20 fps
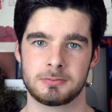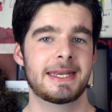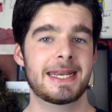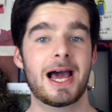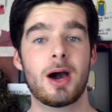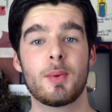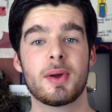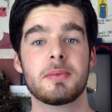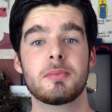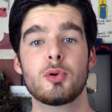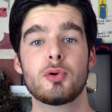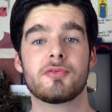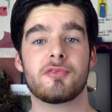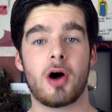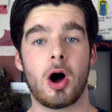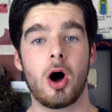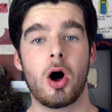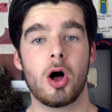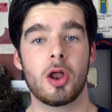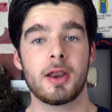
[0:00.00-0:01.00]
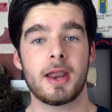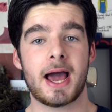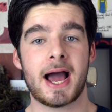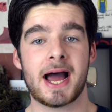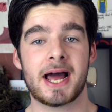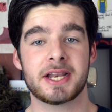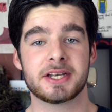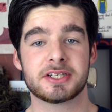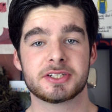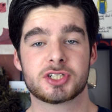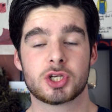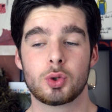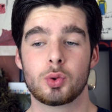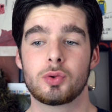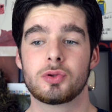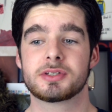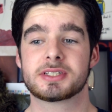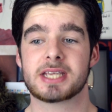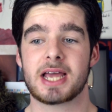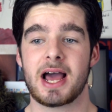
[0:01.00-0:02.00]
Now we move on, and
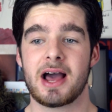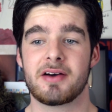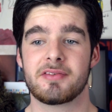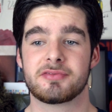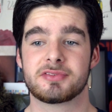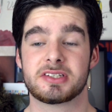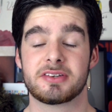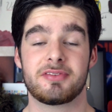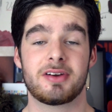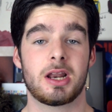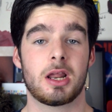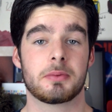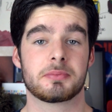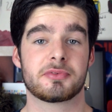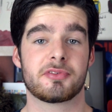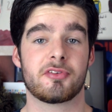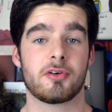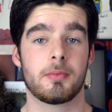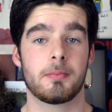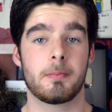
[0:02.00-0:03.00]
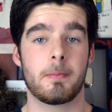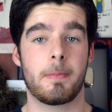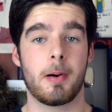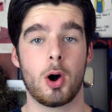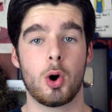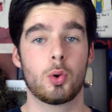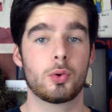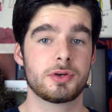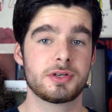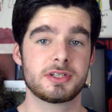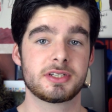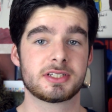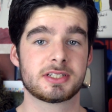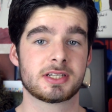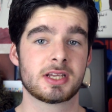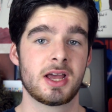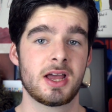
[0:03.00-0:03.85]
tools have developed from bones